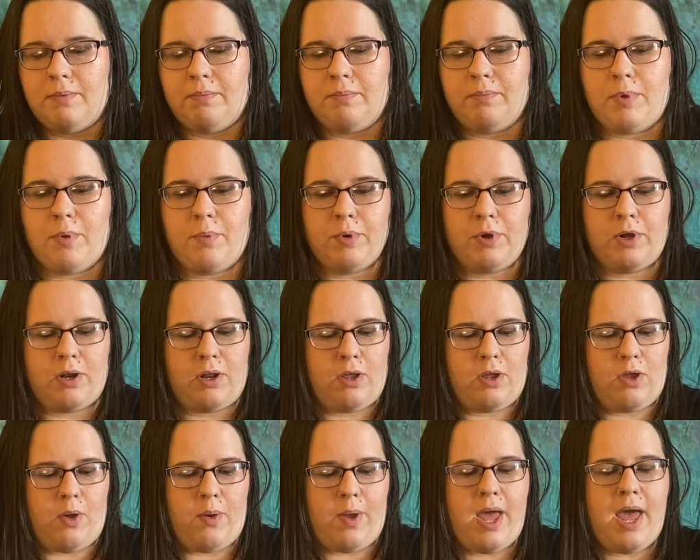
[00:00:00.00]
But we're gonna
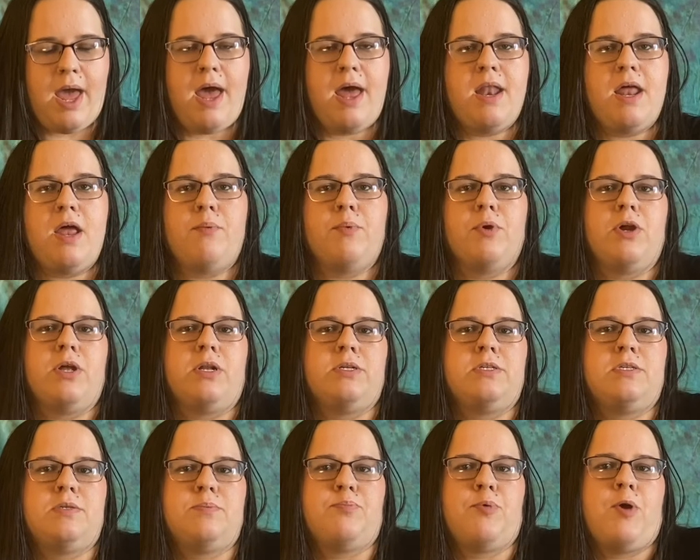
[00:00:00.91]
go ahead and we're gonna
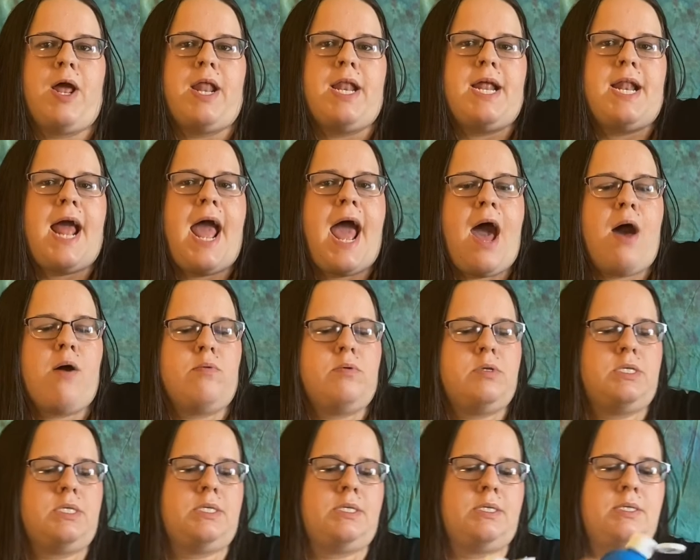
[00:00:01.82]
spread it
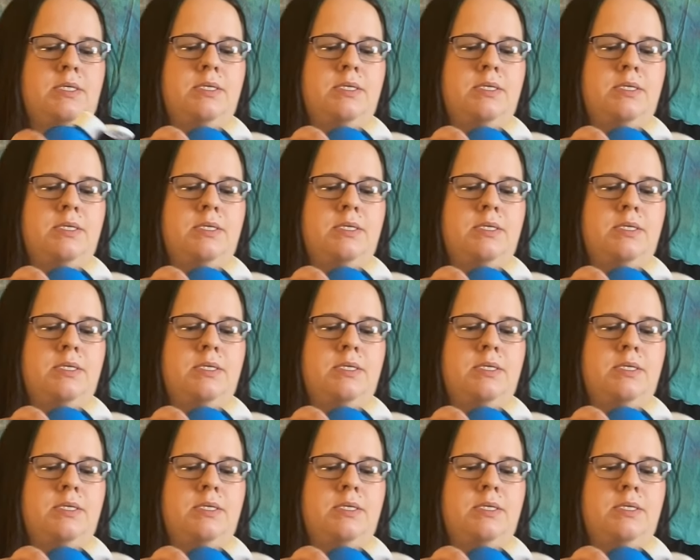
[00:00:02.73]
out.